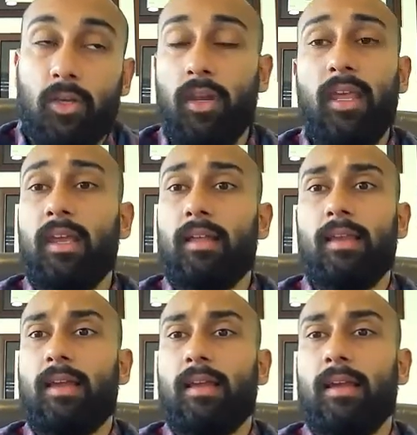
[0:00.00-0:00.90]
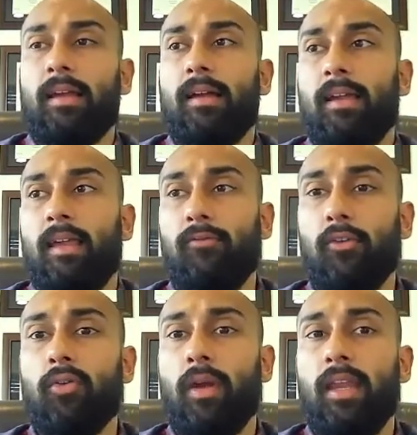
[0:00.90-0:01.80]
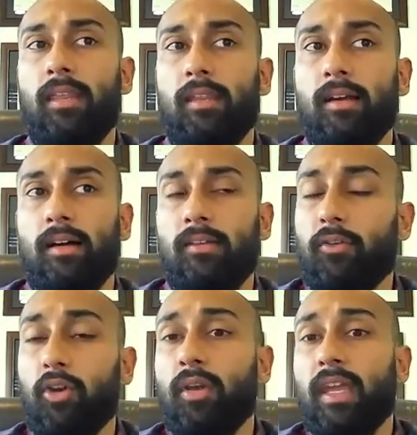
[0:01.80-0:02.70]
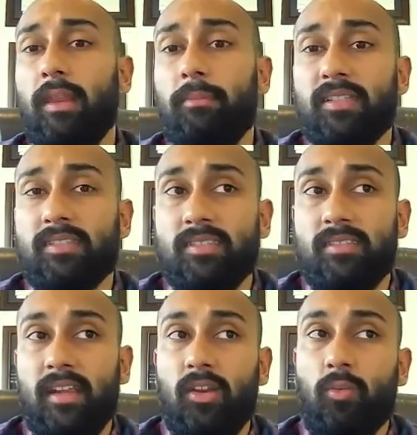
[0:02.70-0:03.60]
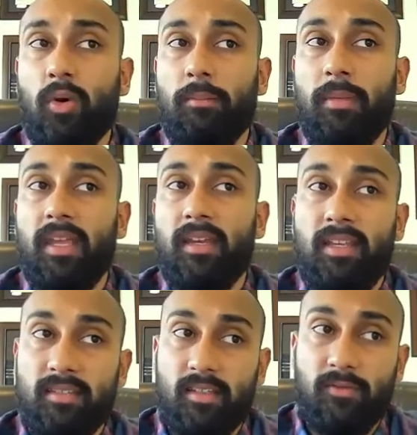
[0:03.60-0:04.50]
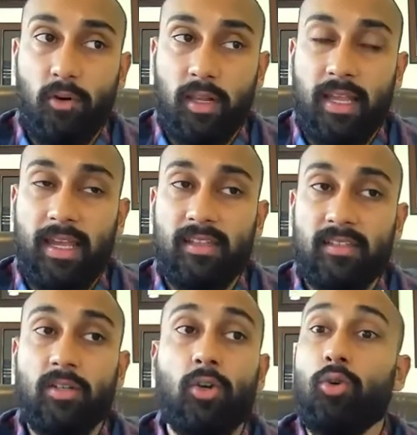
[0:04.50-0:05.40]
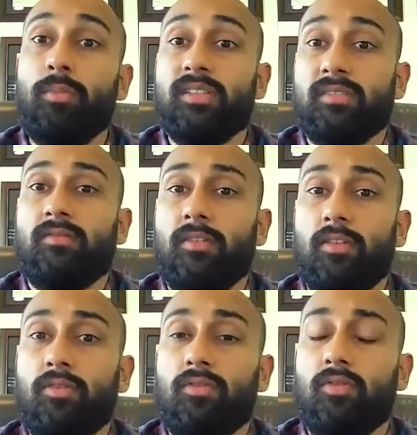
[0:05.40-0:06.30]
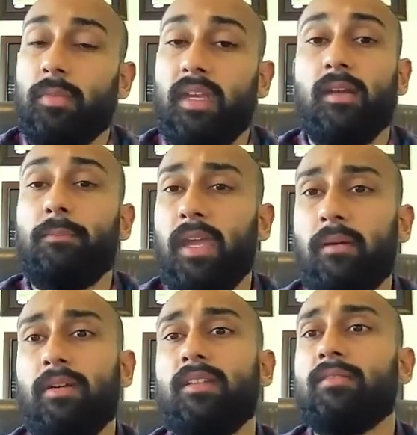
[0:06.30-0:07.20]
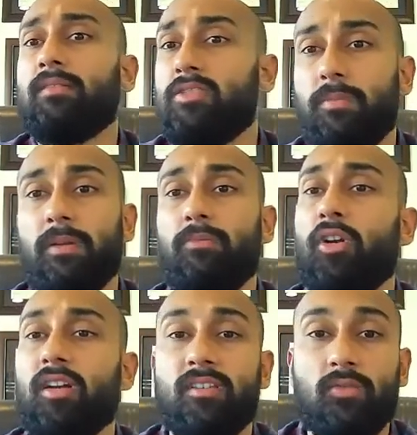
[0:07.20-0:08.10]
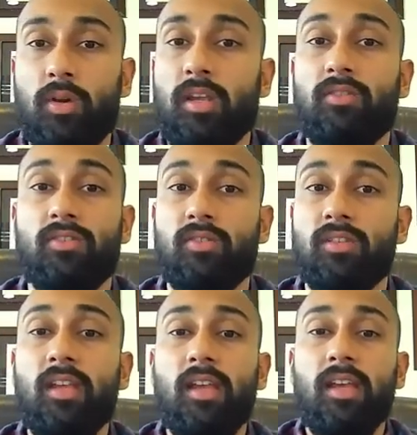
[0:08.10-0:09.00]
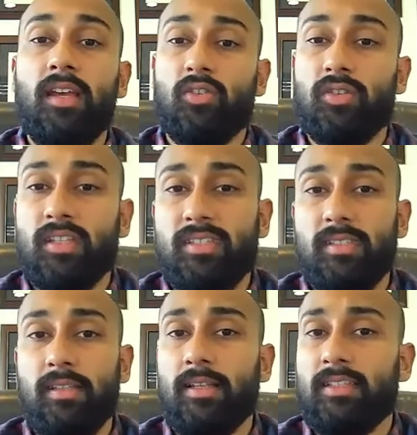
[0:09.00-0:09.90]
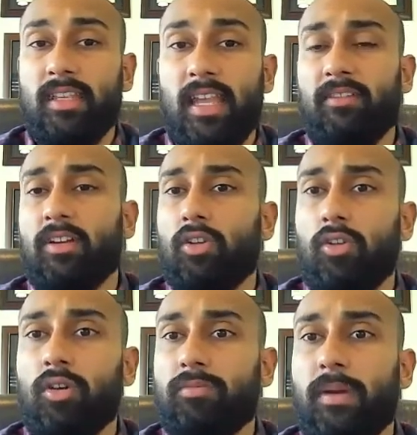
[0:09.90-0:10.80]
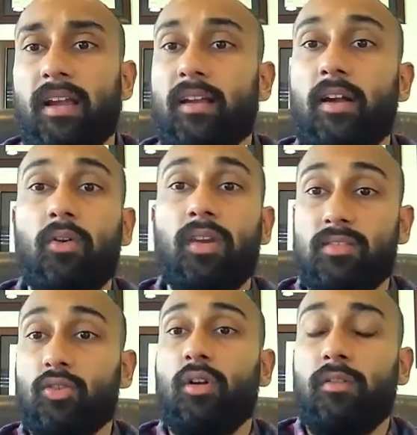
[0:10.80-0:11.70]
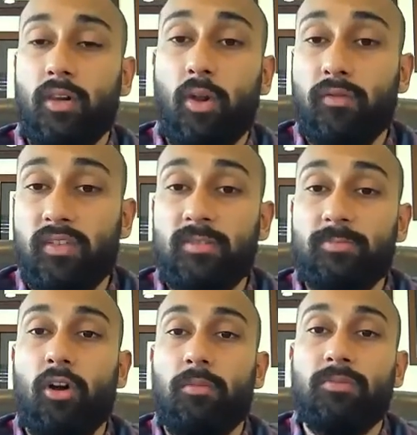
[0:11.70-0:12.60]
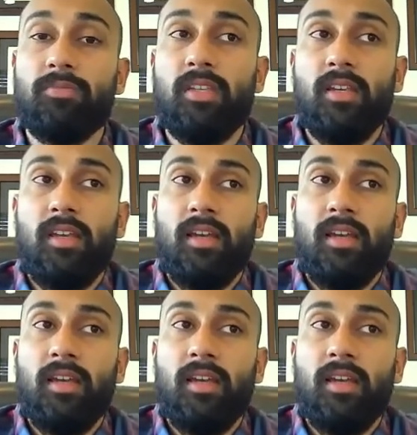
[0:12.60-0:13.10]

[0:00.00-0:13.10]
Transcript: Today, like if you're doing any business, right, you want to make it easier for clients to do business with you. So be it payments, shipping products, whatever. So this, just having a US bank account can solve a lot of these problems.